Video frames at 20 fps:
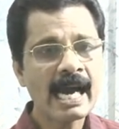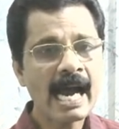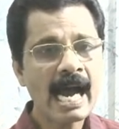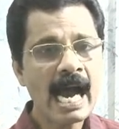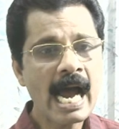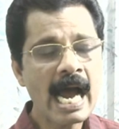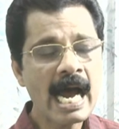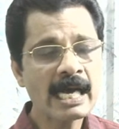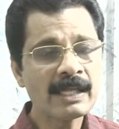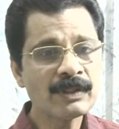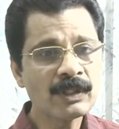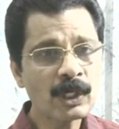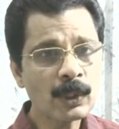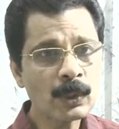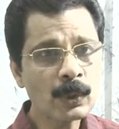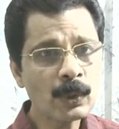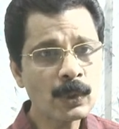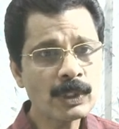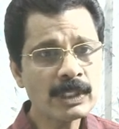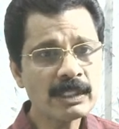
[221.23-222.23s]

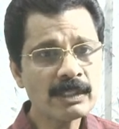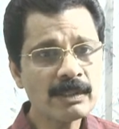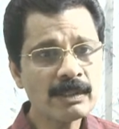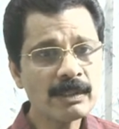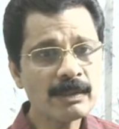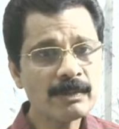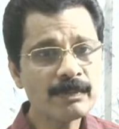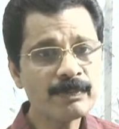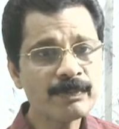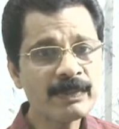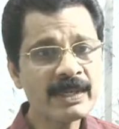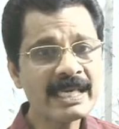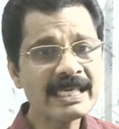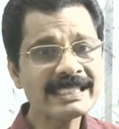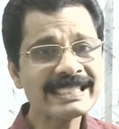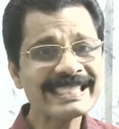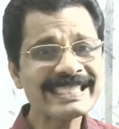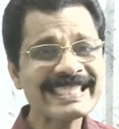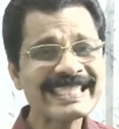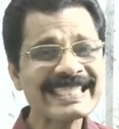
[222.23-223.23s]
Antherode
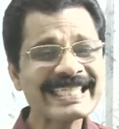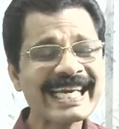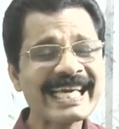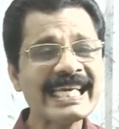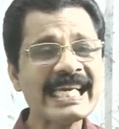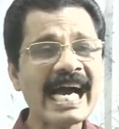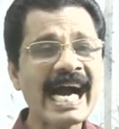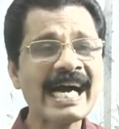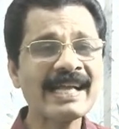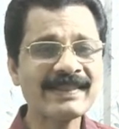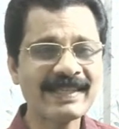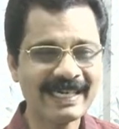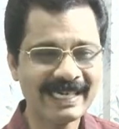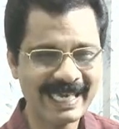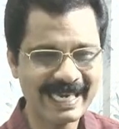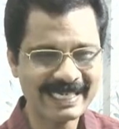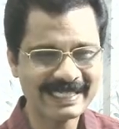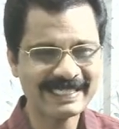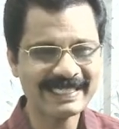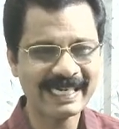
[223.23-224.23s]
means sterile
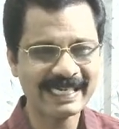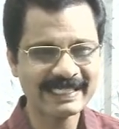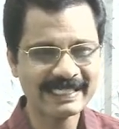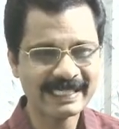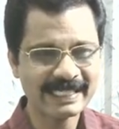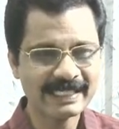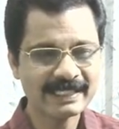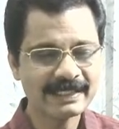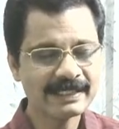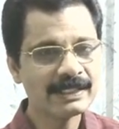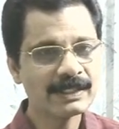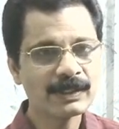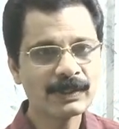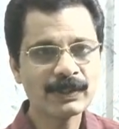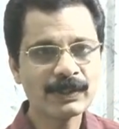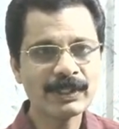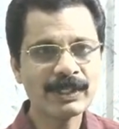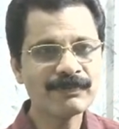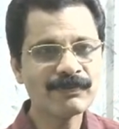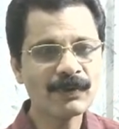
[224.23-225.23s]
anther-like structure.
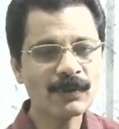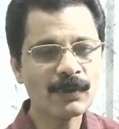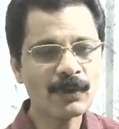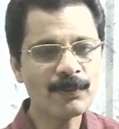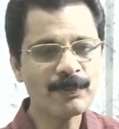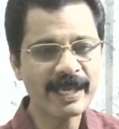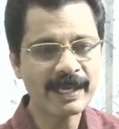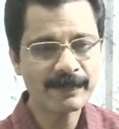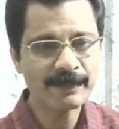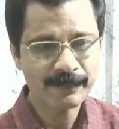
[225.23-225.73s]
Could you follow me?